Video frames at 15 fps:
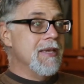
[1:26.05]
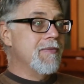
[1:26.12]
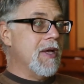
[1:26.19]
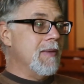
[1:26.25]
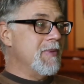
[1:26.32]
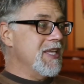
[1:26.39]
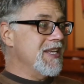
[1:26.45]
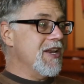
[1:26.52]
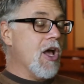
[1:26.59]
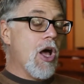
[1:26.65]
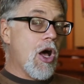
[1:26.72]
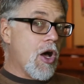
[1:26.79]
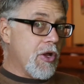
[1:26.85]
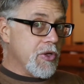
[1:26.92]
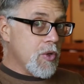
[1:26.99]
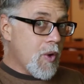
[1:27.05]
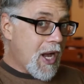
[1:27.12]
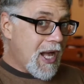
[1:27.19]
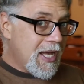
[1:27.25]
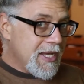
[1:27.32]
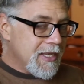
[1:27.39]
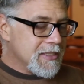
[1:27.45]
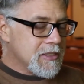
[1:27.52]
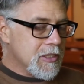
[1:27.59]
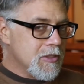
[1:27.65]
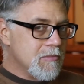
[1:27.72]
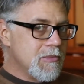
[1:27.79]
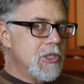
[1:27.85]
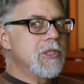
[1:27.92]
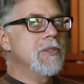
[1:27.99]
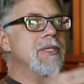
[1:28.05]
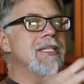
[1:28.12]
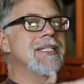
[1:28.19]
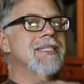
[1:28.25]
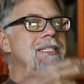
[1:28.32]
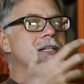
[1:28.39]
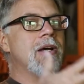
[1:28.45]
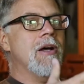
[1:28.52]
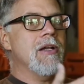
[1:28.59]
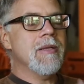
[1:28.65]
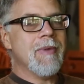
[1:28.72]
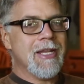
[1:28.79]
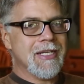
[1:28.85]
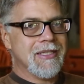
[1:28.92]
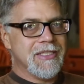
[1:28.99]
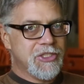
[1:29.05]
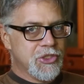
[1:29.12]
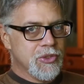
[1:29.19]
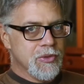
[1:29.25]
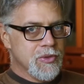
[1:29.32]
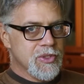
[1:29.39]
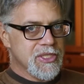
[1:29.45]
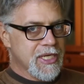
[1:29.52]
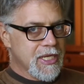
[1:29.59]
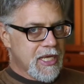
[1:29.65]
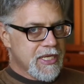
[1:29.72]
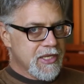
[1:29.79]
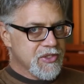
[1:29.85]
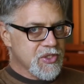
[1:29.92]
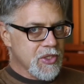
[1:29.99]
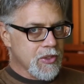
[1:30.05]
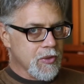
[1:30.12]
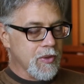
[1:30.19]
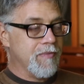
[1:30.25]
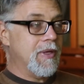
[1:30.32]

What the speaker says: If I'm in auto ISO mode, then it's going to automatically choose an ISO.